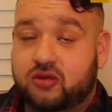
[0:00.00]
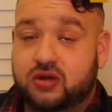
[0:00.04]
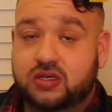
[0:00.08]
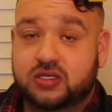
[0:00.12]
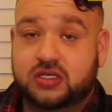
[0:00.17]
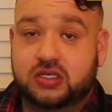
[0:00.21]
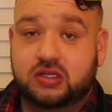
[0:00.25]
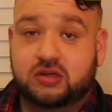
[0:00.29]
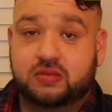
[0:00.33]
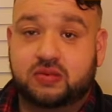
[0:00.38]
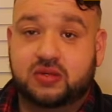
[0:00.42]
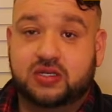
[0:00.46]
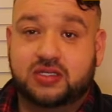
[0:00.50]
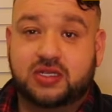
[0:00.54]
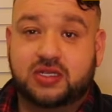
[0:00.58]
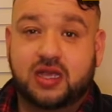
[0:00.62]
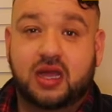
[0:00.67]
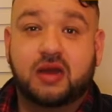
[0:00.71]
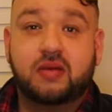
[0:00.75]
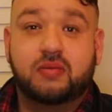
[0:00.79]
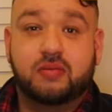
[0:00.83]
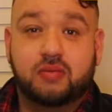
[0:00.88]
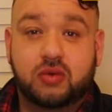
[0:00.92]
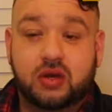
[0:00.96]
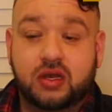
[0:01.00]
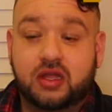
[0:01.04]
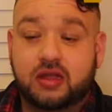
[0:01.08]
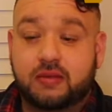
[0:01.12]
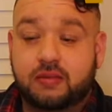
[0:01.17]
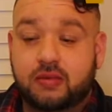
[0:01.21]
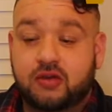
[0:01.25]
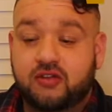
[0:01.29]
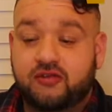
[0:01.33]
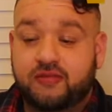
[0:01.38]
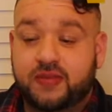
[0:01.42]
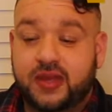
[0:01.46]
for 0% really
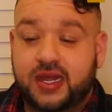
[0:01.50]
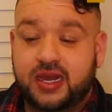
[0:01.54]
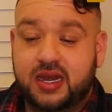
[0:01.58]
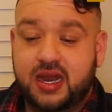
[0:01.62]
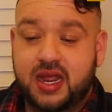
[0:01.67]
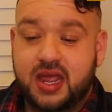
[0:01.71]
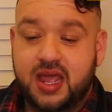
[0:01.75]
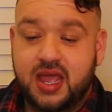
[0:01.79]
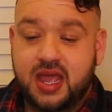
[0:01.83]
movement.